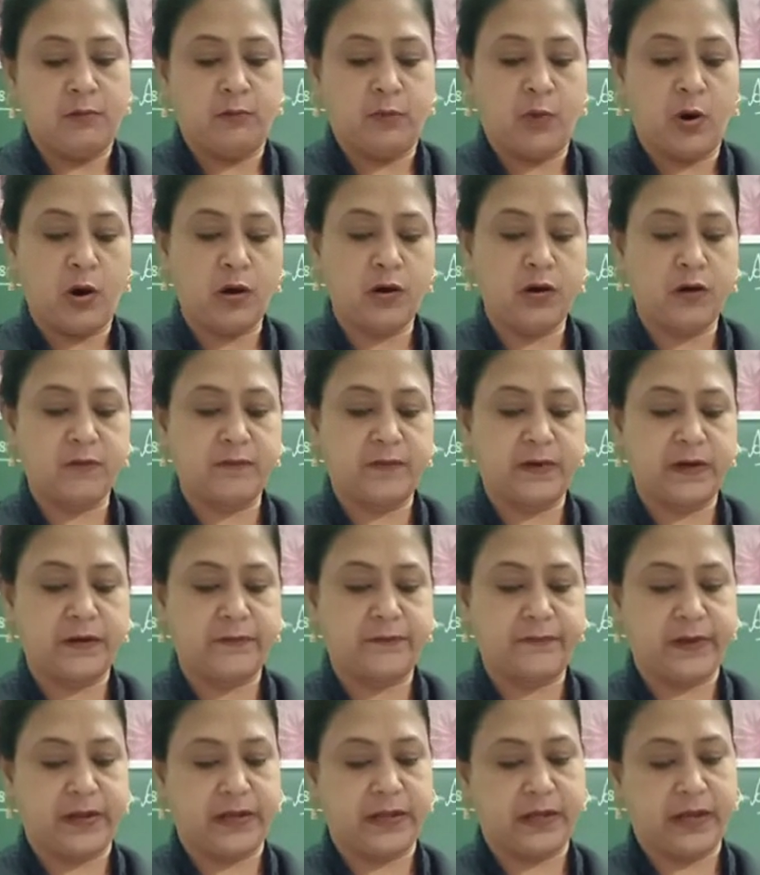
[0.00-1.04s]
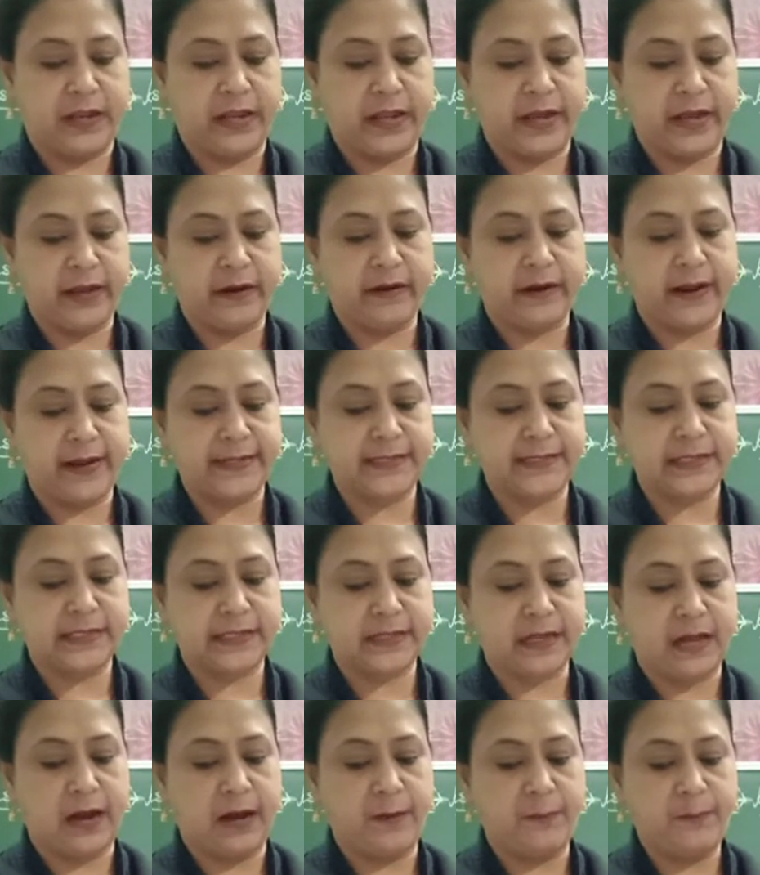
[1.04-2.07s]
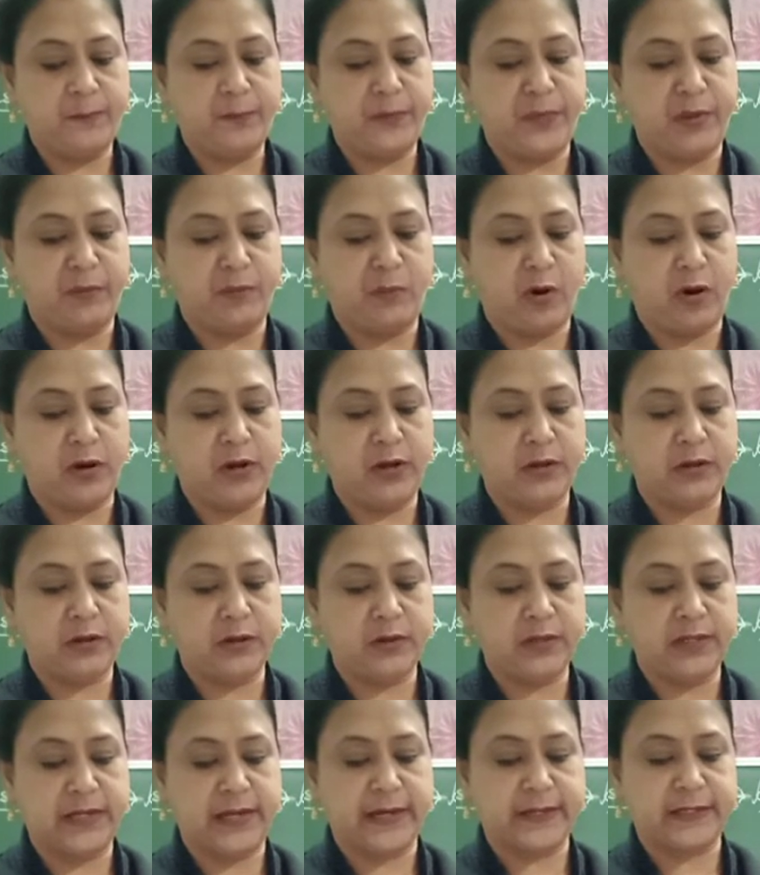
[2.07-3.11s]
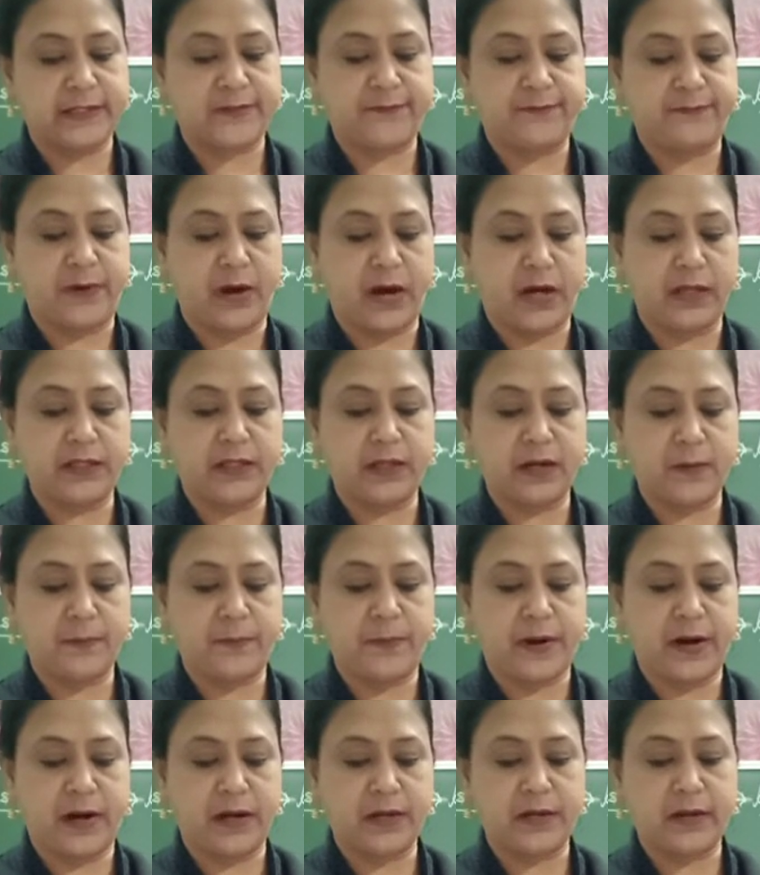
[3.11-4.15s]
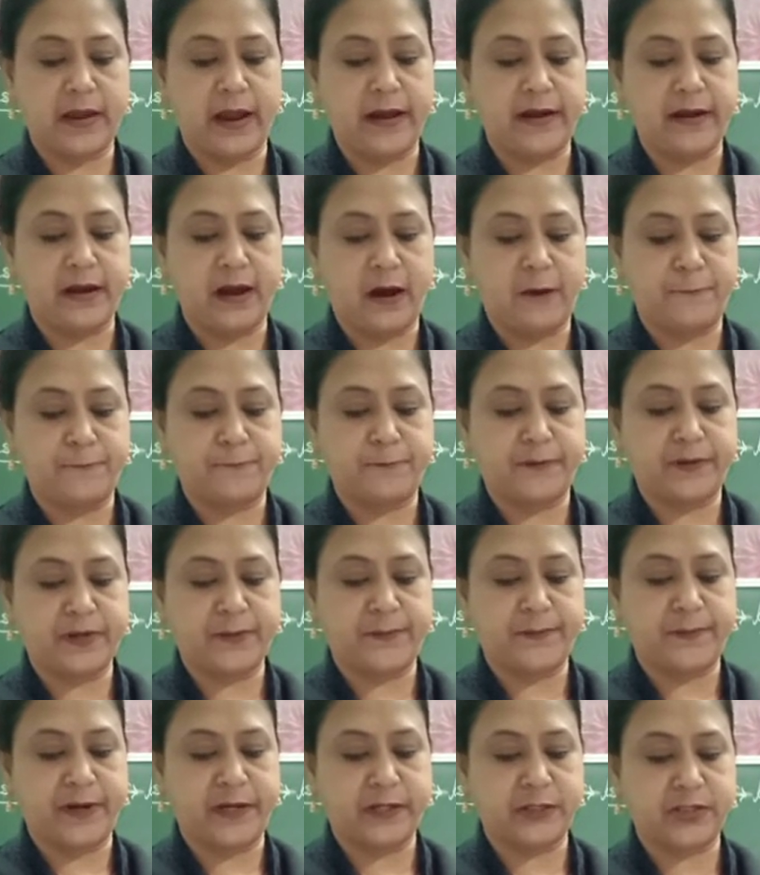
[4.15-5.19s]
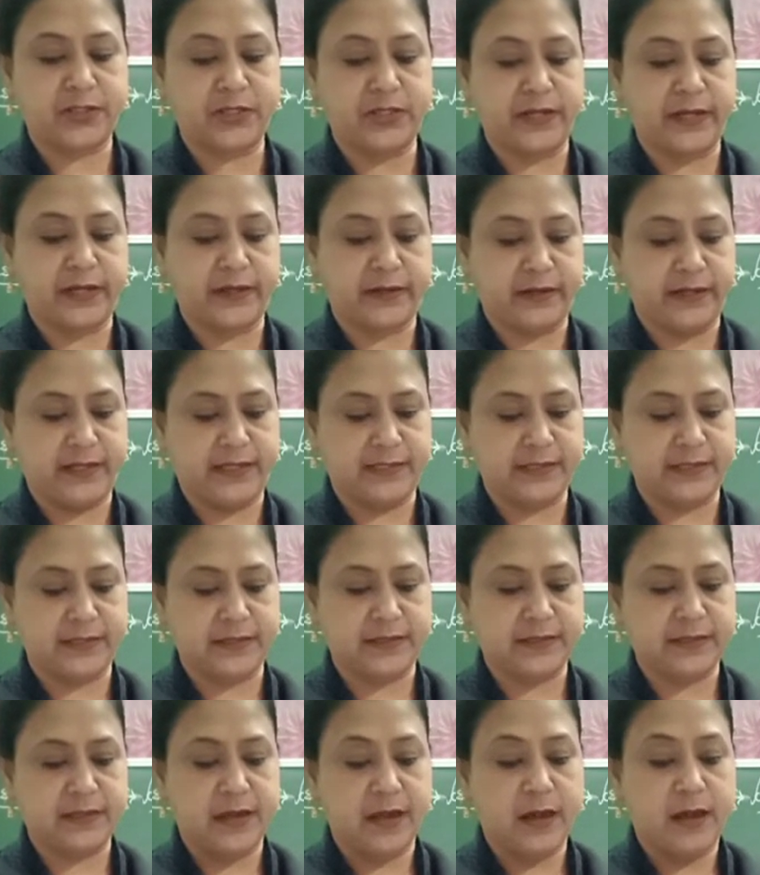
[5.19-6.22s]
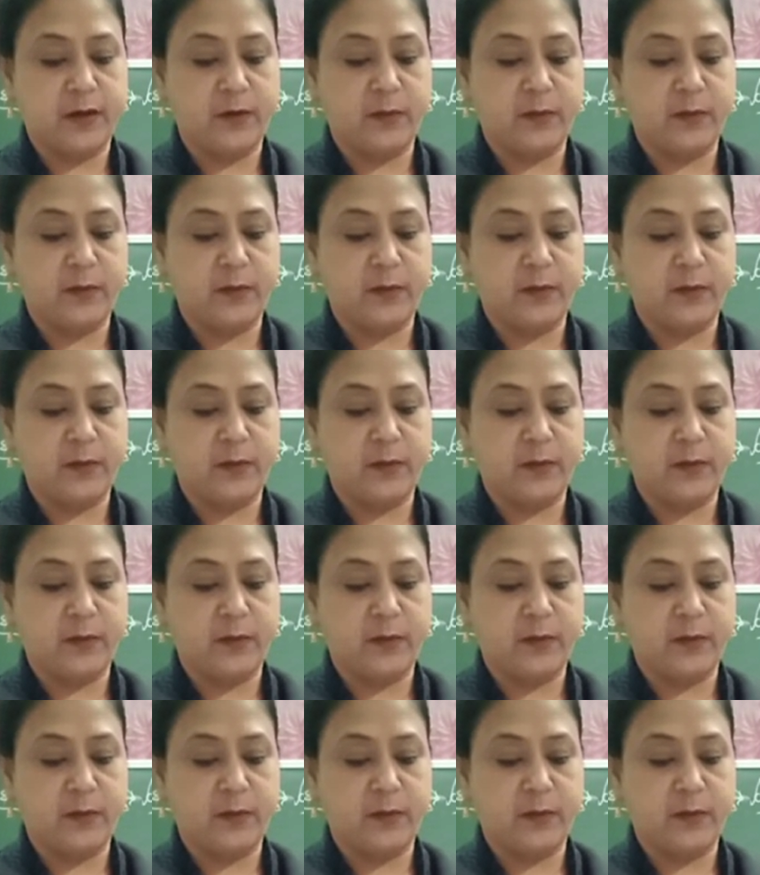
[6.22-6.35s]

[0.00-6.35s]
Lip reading: Moreover, when air rises up, the molecule gets farther apart and upward pressure decreases.